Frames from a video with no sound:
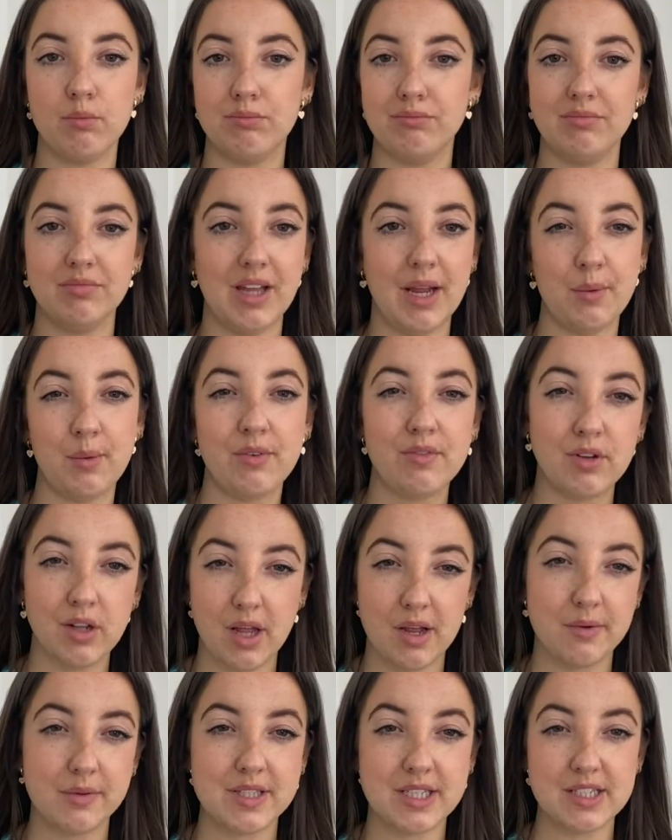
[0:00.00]
like with
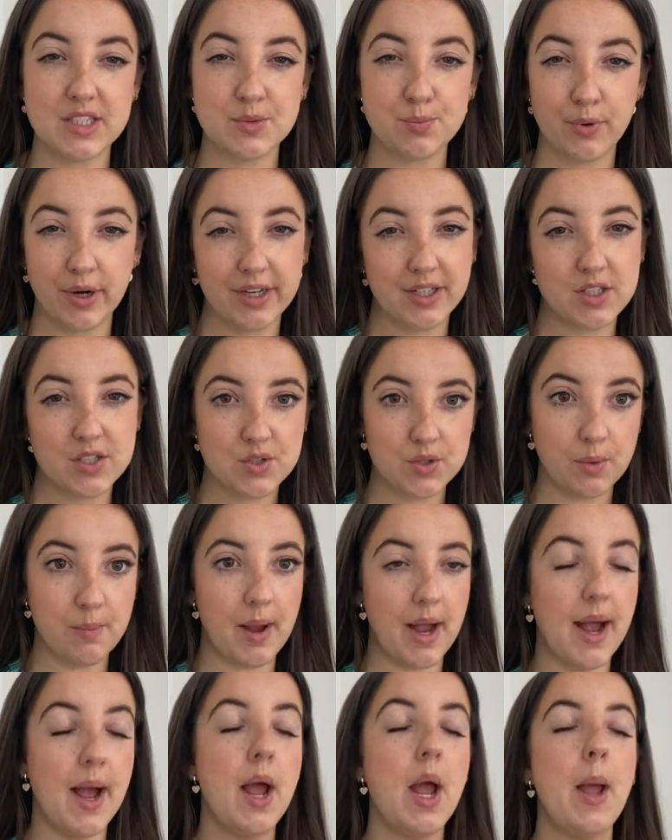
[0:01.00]
clothes in spring and
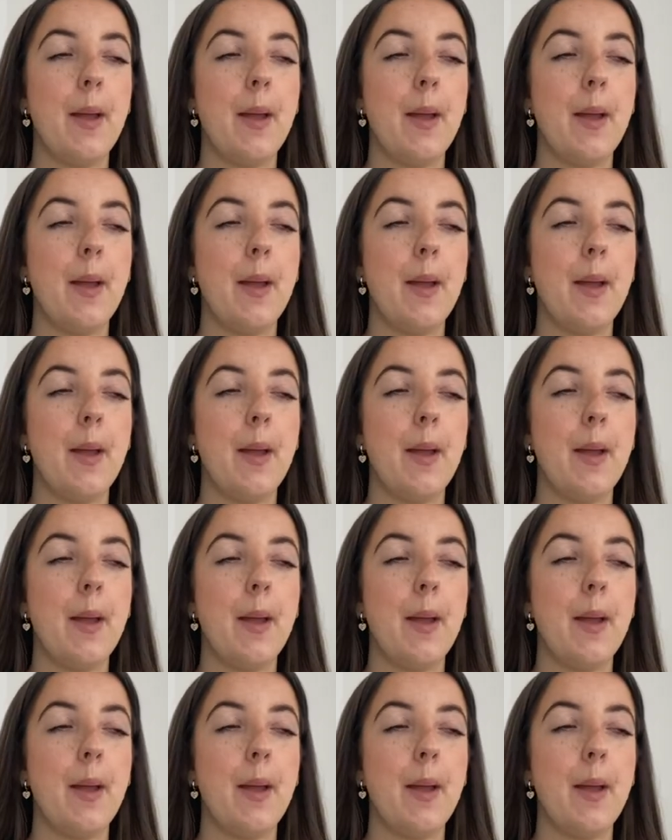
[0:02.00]
summer